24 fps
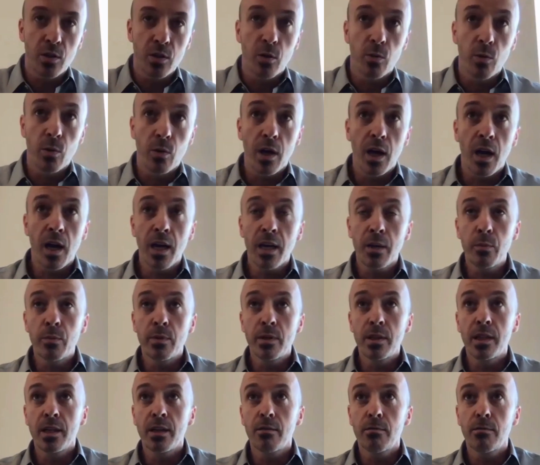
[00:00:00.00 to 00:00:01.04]
So I
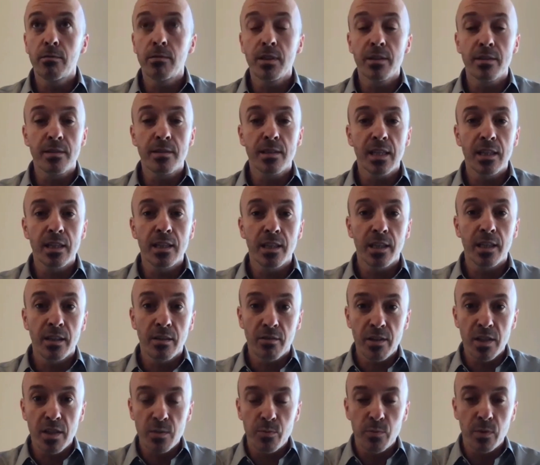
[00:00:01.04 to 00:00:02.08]
believe we'll see the
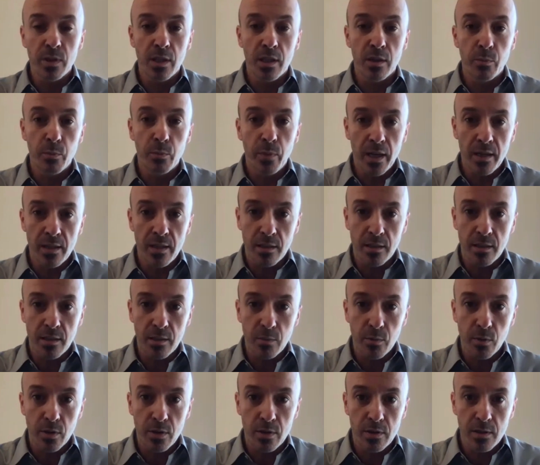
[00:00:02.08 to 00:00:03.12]
increasement in
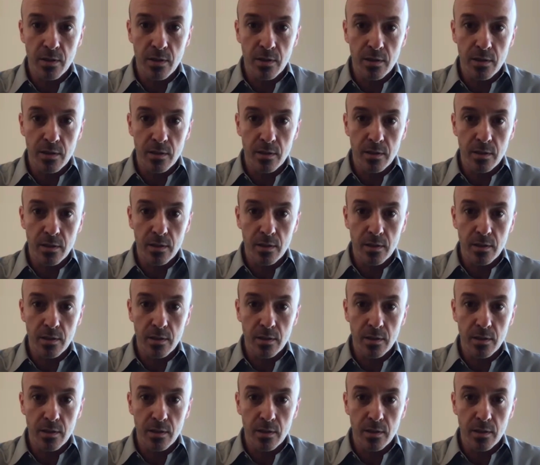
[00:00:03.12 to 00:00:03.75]
Paysetter bonuses